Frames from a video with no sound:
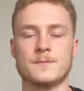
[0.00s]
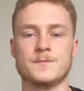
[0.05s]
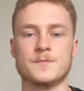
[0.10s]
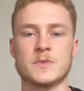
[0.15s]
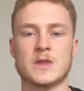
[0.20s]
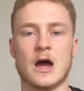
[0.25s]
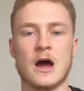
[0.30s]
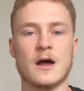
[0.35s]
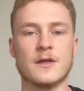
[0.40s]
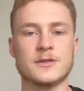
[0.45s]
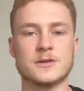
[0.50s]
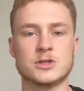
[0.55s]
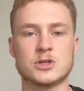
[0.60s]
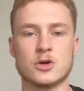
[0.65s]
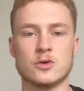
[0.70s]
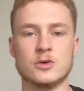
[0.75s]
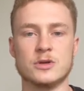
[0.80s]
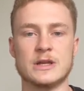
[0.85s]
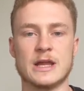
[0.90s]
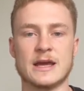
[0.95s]
The other
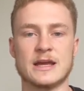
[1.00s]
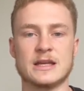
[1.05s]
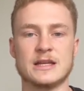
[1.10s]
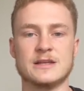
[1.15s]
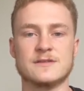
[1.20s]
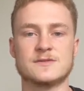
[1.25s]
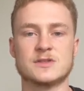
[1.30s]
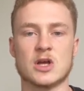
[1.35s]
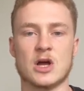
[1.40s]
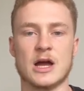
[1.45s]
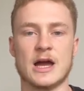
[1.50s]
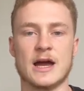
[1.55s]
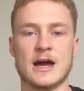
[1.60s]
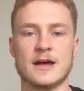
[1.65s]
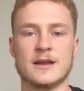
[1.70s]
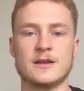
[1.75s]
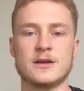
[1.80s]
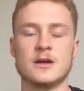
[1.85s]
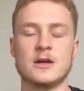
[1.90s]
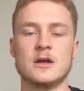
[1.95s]
two negatives I
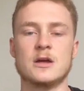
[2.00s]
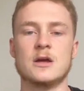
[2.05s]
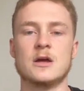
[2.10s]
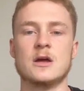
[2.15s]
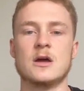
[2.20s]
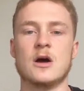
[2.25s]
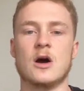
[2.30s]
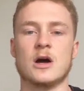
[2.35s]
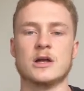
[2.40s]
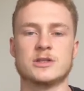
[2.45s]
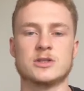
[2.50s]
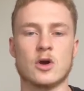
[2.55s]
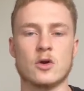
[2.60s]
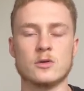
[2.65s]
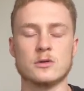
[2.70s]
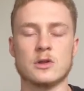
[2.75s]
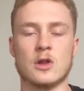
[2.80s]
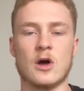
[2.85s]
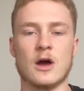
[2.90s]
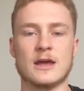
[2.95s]
had, I
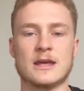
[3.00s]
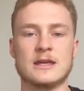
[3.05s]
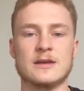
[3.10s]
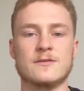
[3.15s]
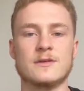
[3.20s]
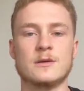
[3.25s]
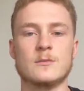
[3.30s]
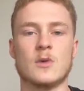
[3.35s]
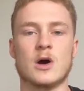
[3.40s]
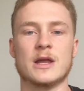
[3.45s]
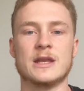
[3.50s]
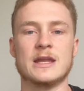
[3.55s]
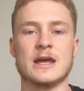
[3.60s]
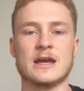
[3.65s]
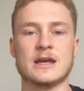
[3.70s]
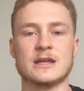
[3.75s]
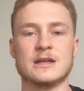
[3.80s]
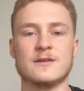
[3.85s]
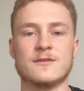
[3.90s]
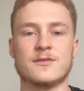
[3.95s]
don't like giving my
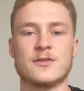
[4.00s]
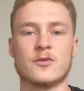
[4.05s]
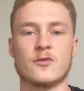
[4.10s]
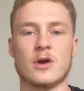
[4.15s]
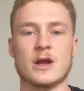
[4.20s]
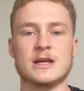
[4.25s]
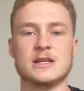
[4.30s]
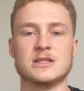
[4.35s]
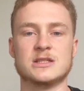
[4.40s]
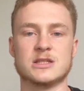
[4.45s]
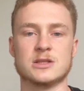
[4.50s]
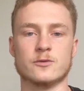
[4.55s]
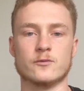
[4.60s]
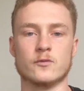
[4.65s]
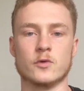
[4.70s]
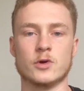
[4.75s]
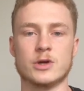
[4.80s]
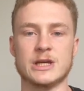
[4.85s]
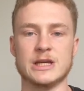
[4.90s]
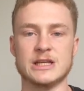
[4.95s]
negative threes to
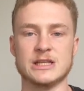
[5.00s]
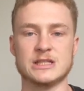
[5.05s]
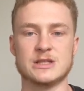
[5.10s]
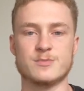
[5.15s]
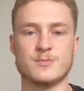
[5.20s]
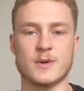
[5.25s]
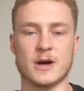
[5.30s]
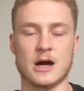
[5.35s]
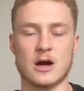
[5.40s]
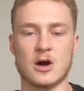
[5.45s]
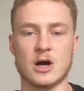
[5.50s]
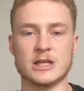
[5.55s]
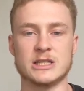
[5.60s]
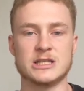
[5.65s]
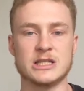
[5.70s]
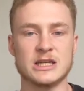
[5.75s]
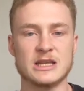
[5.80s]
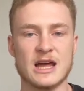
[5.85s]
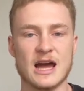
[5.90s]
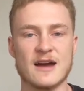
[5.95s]
rookies, but I
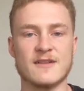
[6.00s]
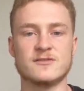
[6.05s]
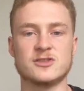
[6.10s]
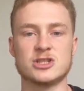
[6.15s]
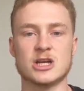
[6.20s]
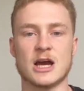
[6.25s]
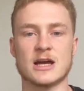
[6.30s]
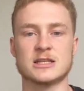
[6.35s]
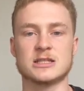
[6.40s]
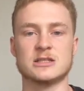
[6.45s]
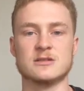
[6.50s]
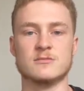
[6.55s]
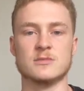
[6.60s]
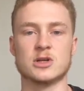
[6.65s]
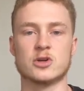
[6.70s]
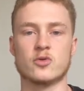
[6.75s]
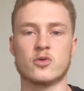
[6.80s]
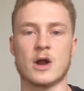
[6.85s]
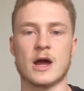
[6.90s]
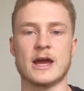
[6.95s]
did have Jackson
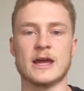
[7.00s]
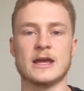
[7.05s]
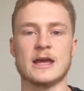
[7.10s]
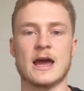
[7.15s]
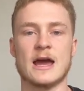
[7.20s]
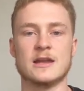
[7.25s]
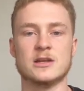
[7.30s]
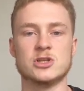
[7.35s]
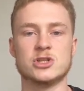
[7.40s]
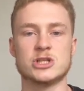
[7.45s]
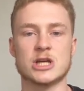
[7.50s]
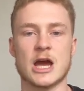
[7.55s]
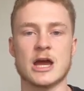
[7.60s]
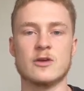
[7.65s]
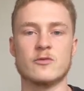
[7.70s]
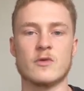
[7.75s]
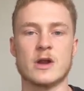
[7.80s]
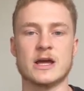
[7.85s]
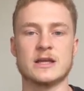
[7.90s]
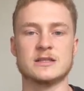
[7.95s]
Macrae and Jay
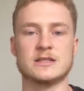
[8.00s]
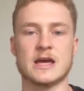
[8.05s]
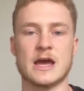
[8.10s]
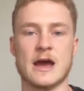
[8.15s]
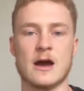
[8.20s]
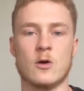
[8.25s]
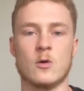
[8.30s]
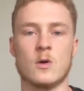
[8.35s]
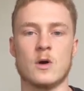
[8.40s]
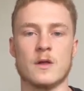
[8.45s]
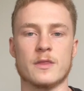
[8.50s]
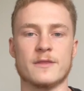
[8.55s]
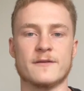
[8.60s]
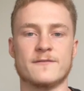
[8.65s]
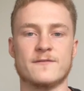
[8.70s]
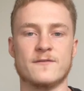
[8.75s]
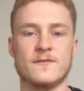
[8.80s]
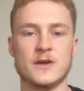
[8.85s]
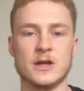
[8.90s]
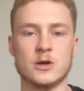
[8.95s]
Rantall on the
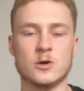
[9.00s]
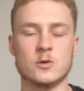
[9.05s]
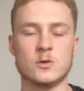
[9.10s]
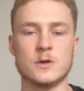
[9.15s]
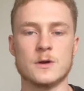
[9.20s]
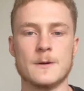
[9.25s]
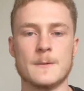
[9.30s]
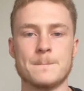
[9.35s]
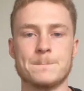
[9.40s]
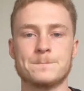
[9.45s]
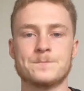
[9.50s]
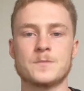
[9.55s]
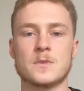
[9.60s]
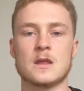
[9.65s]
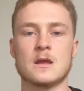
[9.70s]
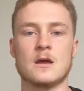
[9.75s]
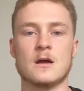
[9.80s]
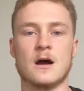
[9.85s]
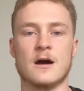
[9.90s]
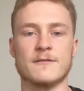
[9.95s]
field.
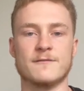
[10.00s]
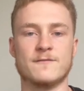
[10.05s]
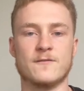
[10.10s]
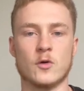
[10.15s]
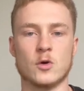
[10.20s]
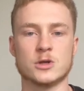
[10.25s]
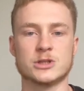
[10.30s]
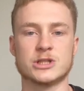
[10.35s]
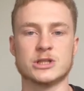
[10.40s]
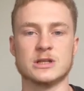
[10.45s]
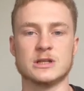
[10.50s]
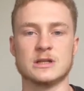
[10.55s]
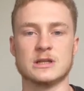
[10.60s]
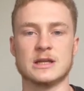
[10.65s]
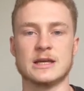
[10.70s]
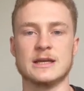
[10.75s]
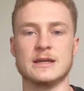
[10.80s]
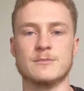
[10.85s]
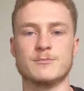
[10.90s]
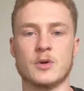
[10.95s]

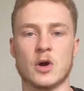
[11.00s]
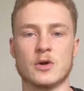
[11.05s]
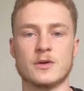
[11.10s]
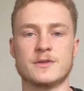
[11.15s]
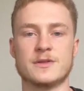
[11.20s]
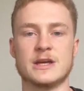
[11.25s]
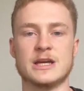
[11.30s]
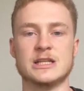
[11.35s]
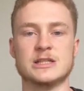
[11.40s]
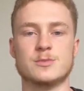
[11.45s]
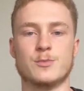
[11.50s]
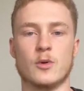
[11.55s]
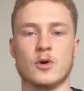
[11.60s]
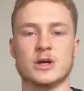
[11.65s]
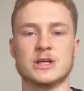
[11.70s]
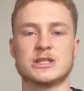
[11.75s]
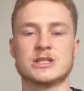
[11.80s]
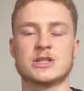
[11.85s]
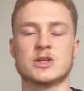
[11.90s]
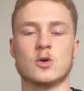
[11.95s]
Unfortunately, both these
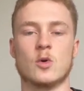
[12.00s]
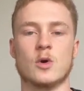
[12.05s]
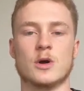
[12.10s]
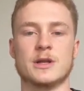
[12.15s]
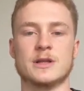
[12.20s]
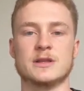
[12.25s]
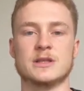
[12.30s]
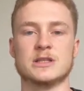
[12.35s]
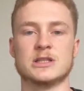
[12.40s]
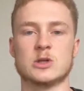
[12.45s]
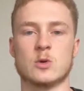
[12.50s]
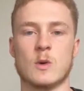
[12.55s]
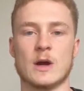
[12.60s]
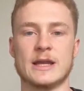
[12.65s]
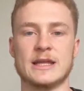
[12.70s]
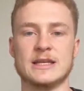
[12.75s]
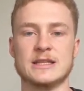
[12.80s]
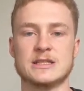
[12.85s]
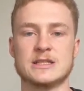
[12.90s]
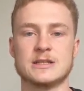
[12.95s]
boys scored in the
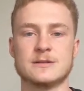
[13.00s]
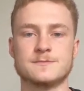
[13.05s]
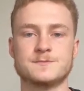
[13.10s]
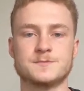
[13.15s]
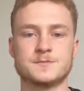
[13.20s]
20s.